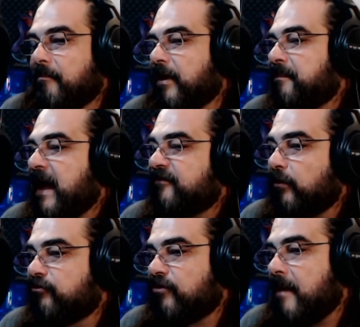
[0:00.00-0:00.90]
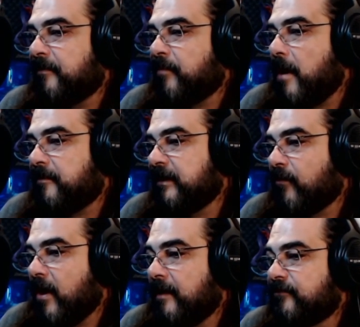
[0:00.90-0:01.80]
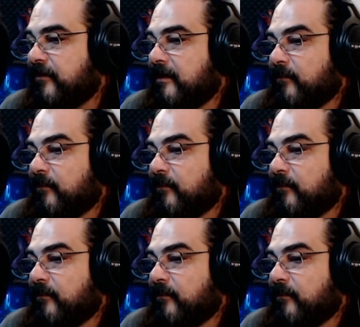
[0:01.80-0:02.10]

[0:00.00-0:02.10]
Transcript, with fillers: but Pasco's drop in property crimes